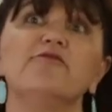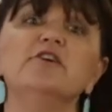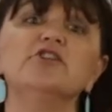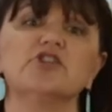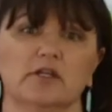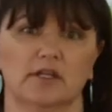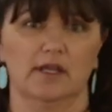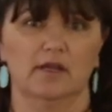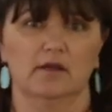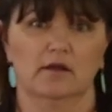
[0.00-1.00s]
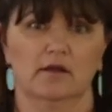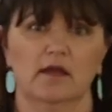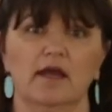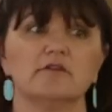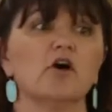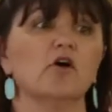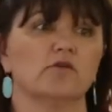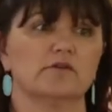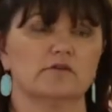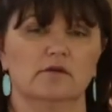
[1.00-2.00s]
efficiently as
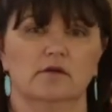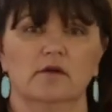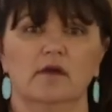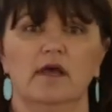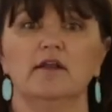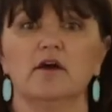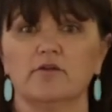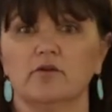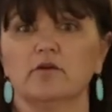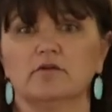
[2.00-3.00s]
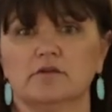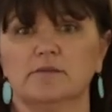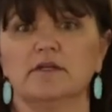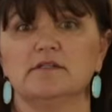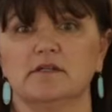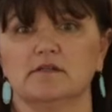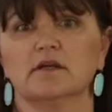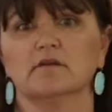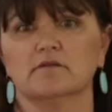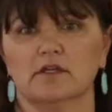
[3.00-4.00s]
oaks and other species
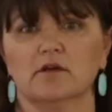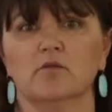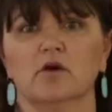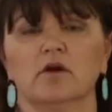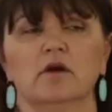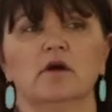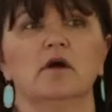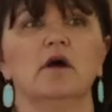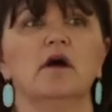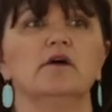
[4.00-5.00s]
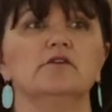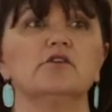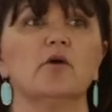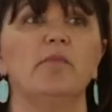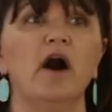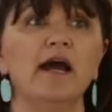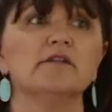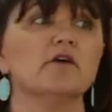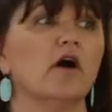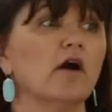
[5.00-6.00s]
like sycamore. So
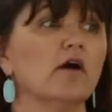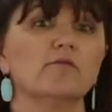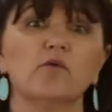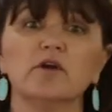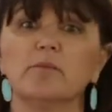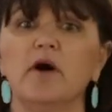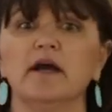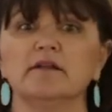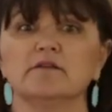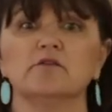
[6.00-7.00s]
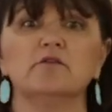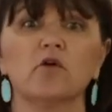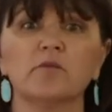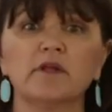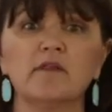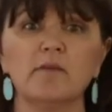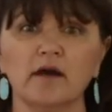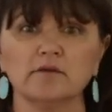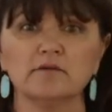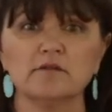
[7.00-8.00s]
pines are, where are pines? They're normally in the
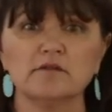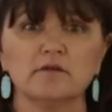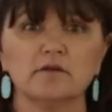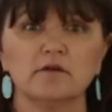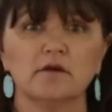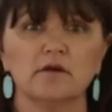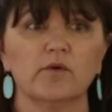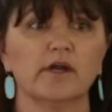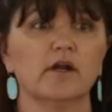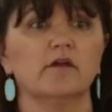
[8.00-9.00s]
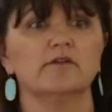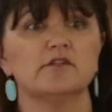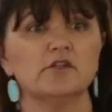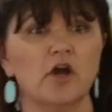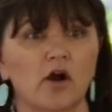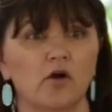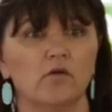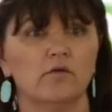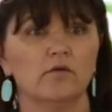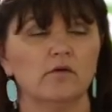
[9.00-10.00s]
mountains. We get all the
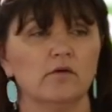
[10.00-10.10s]
snow,